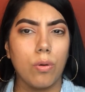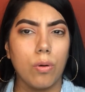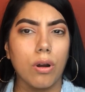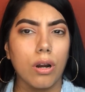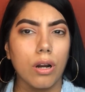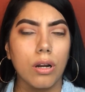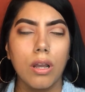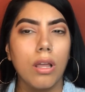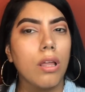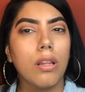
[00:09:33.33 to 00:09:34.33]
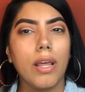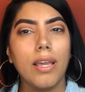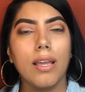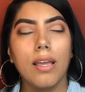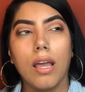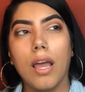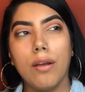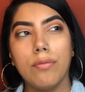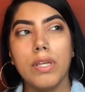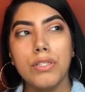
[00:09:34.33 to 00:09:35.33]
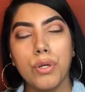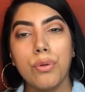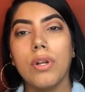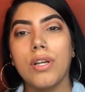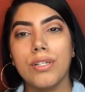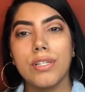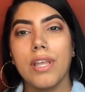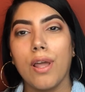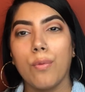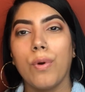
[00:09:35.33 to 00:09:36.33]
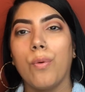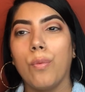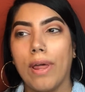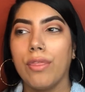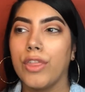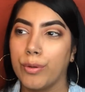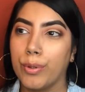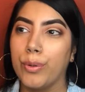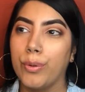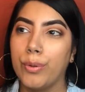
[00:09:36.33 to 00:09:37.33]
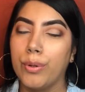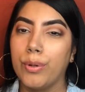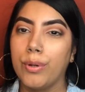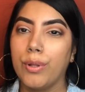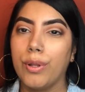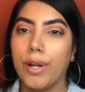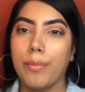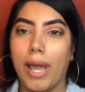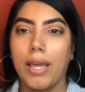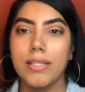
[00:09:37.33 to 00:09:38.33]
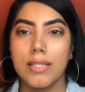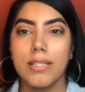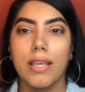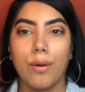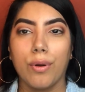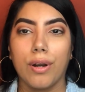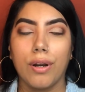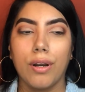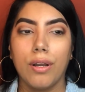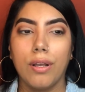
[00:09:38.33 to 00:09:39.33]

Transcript: Or like, I really don't understand what went through their minds as they were